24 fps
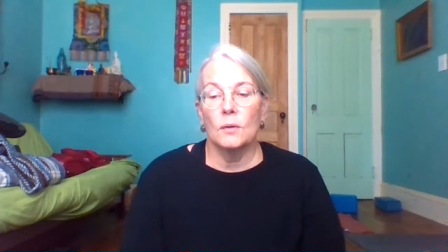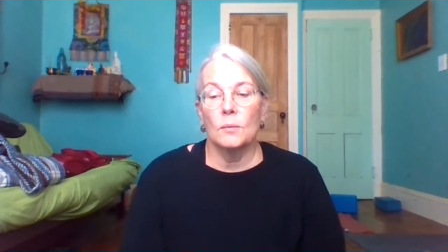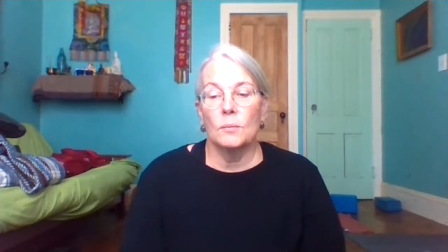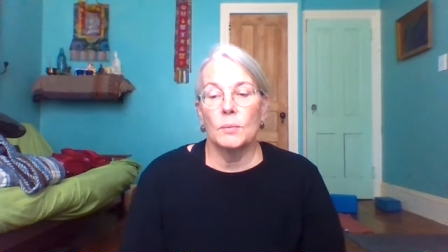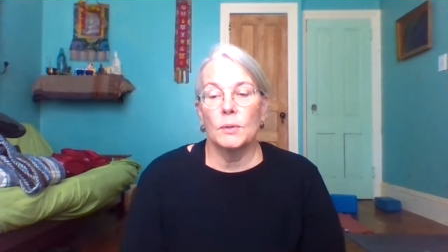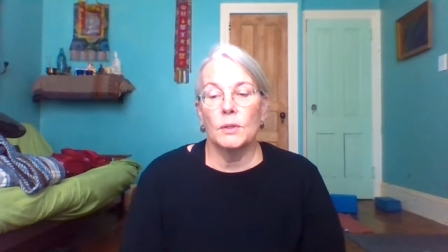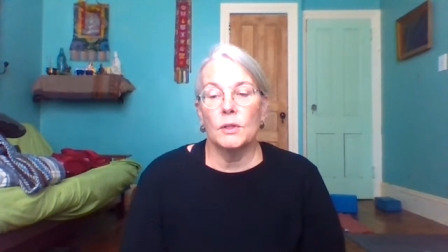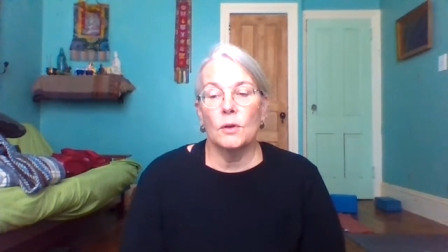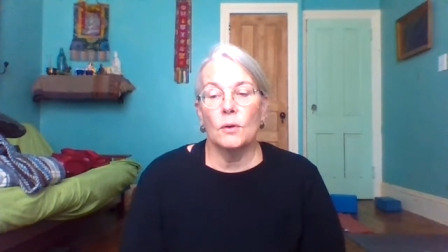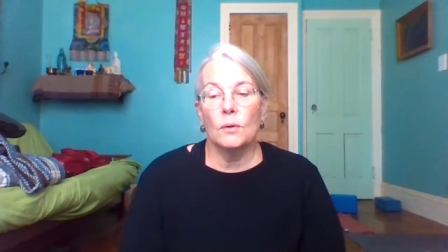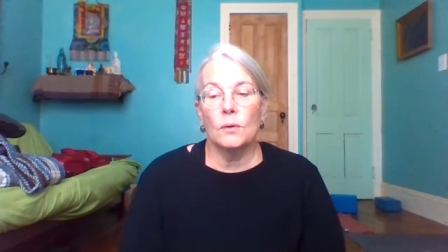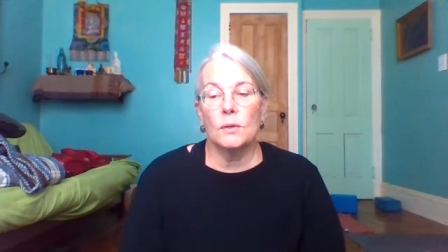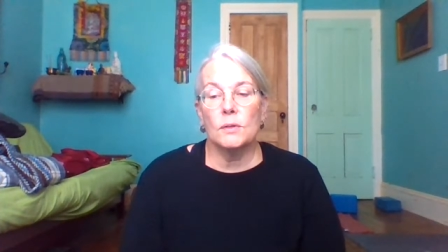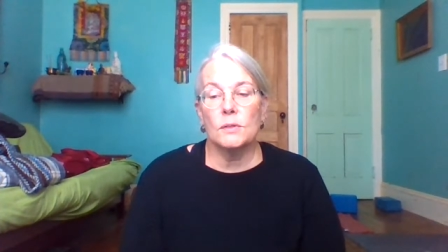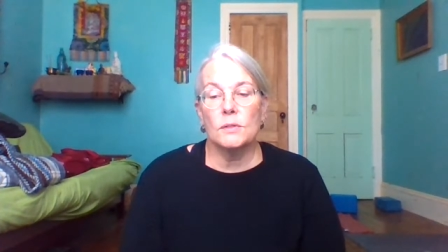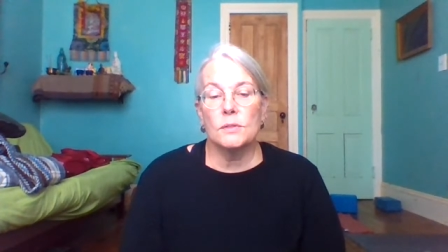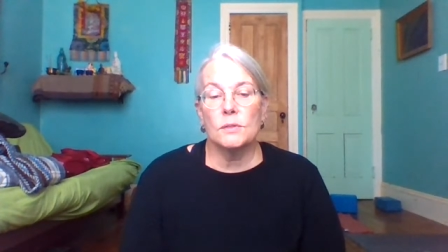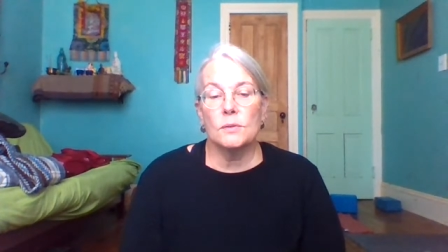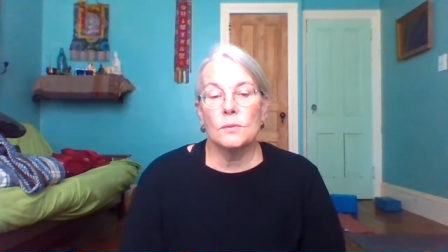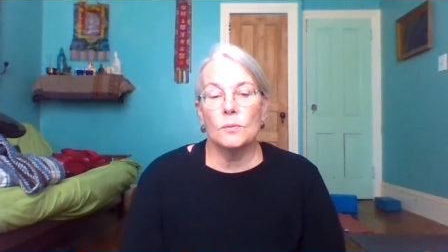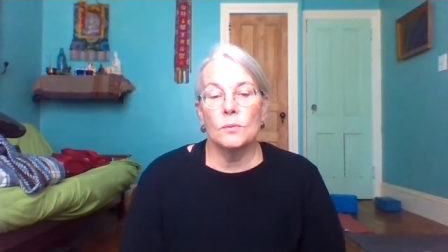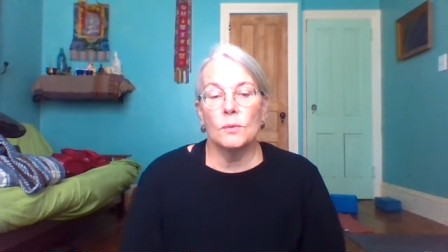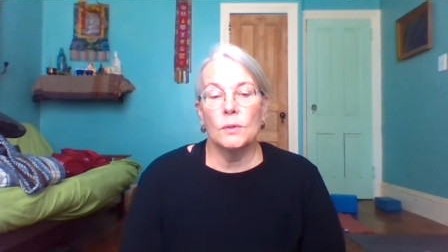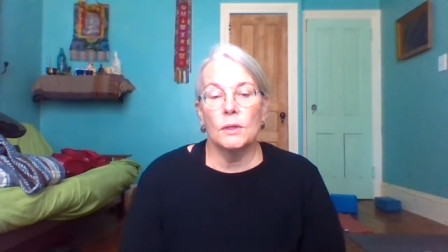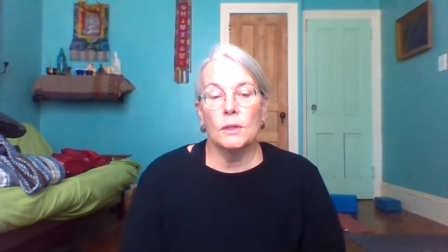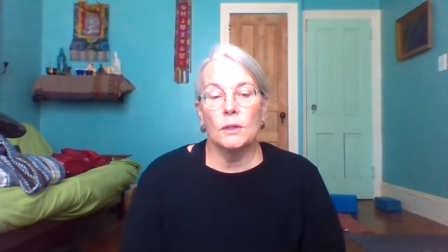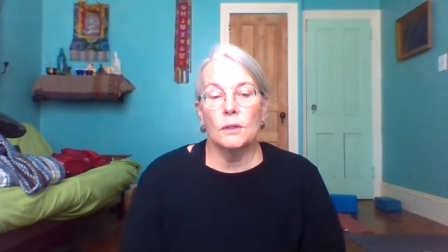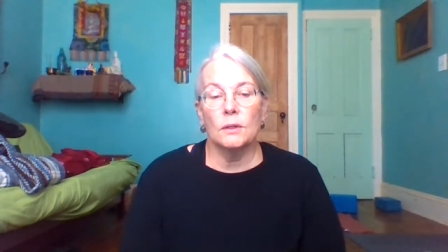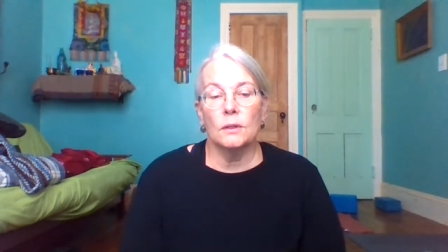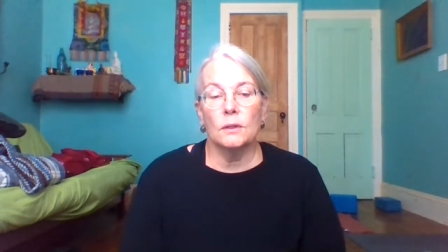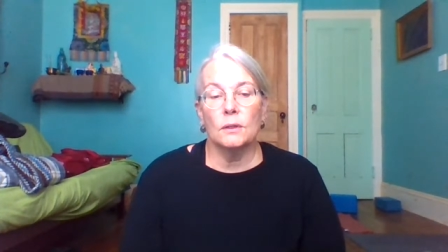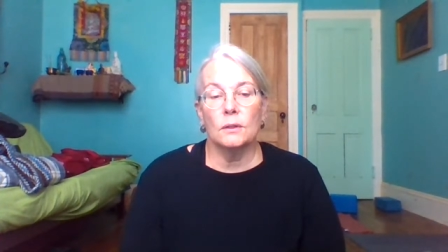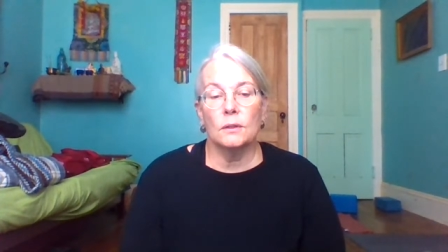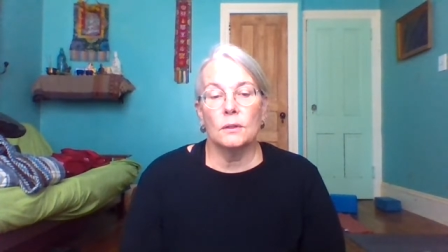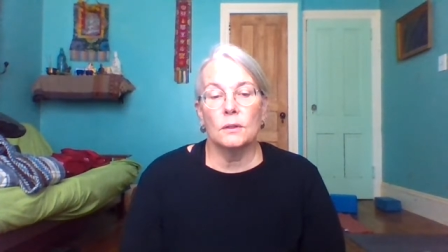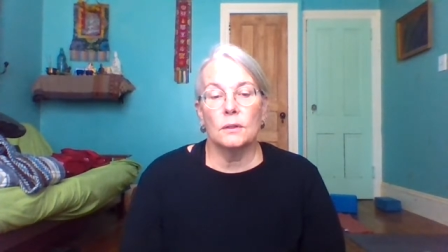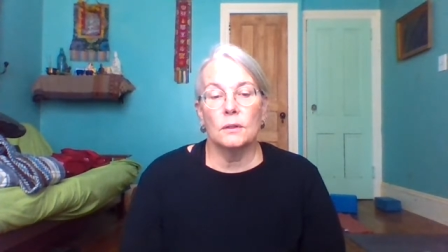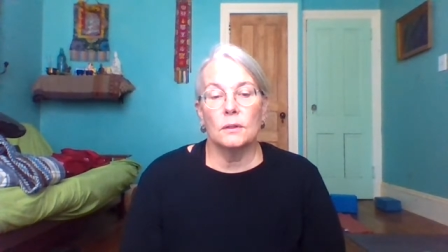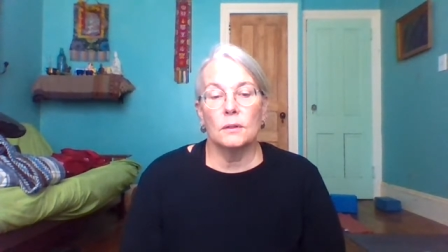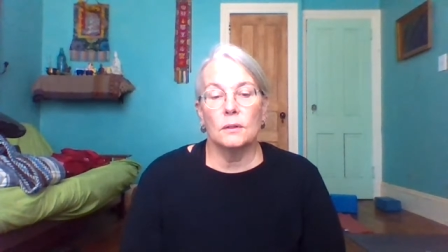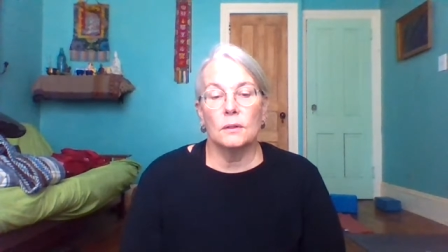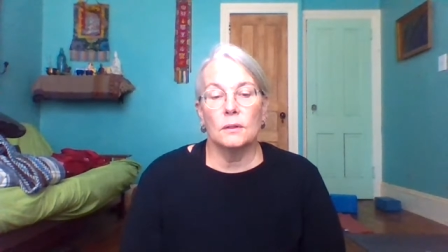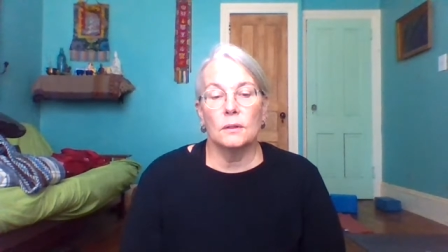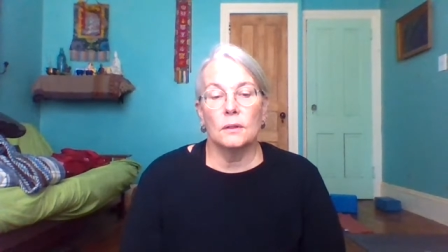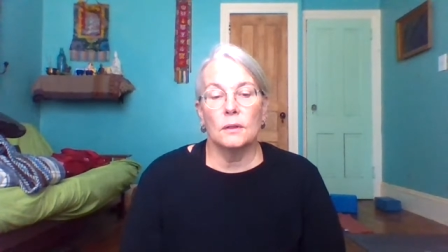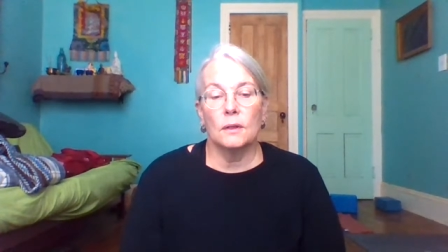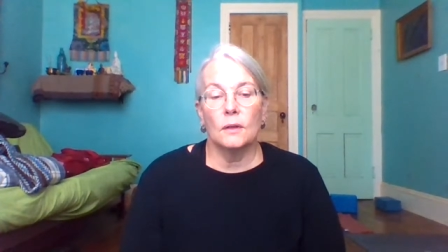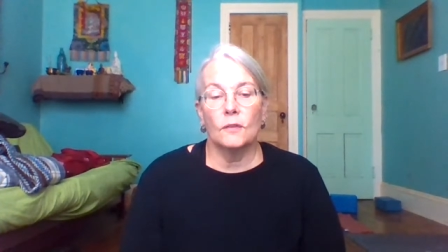but yoga's real
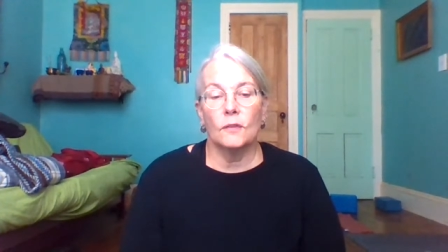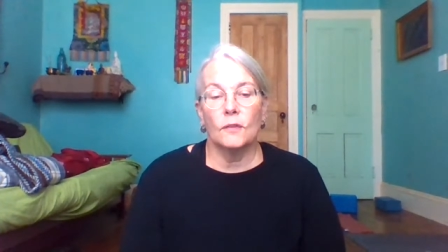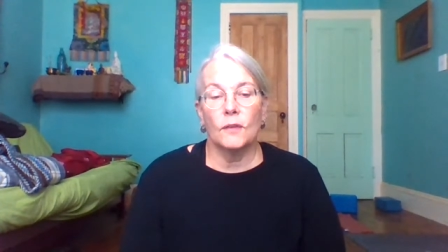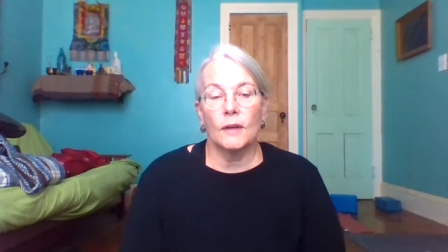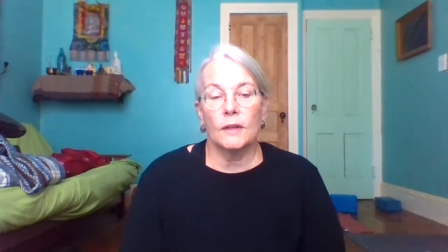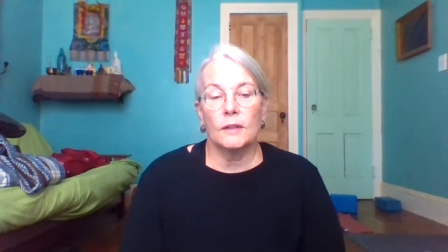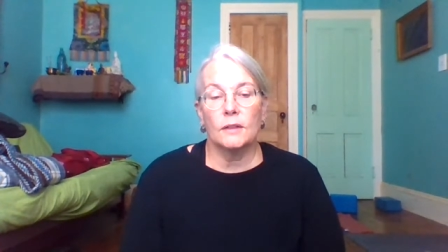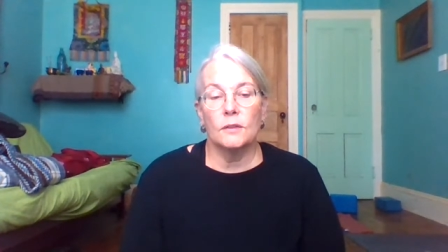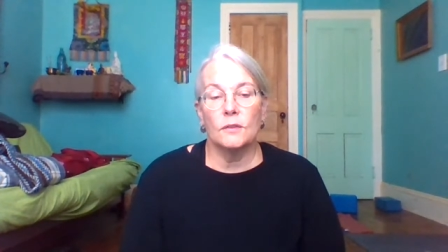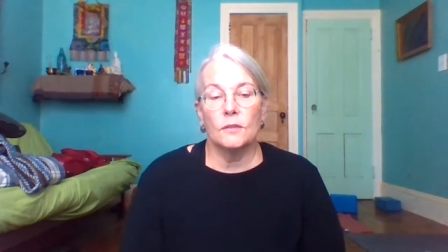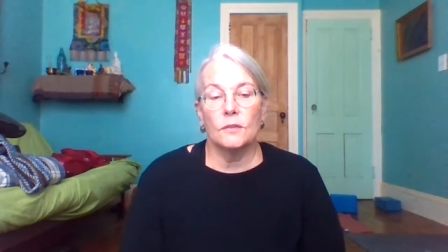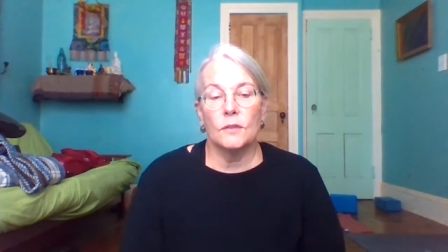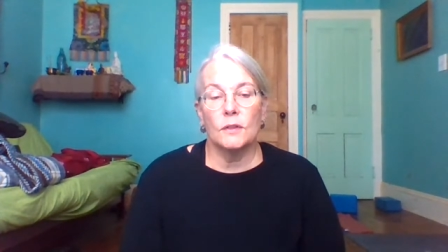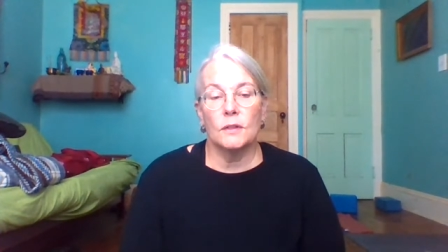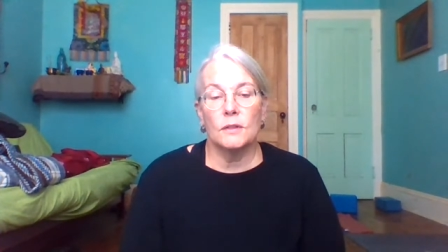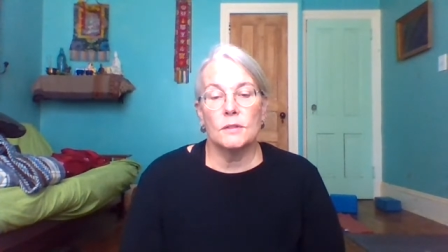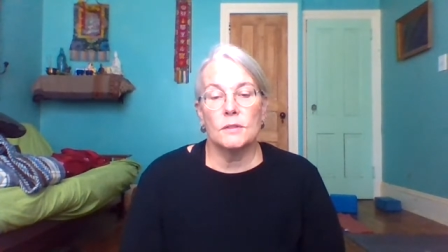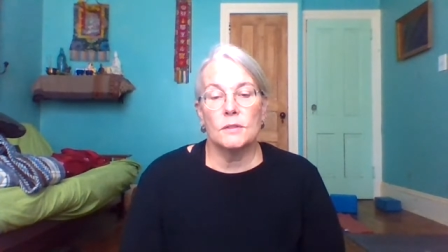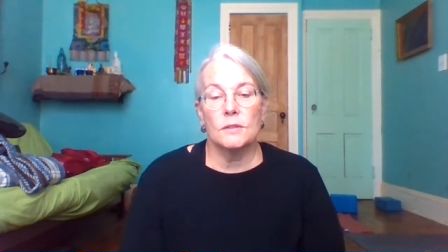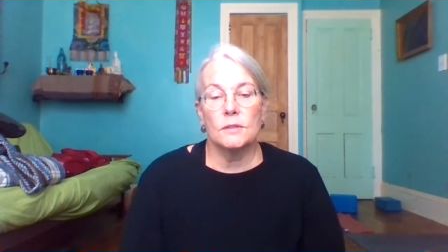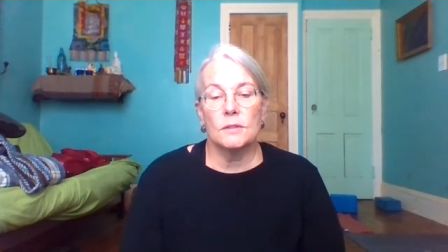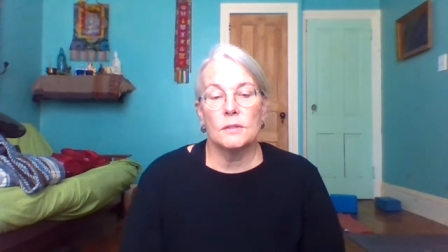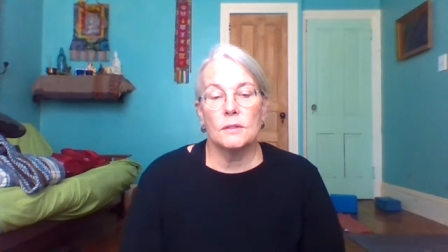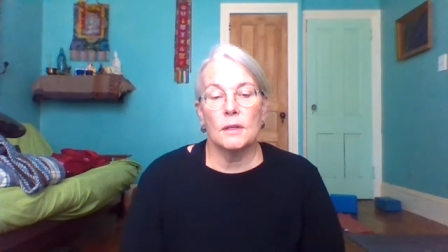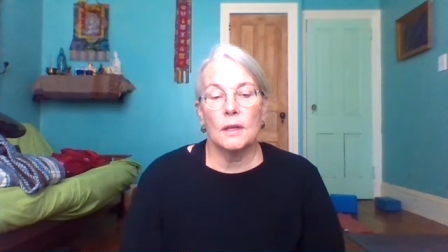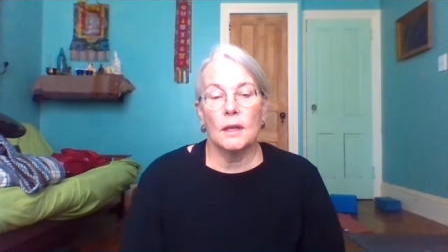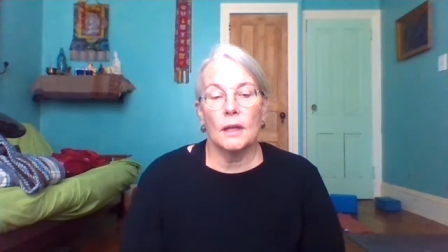effectiveness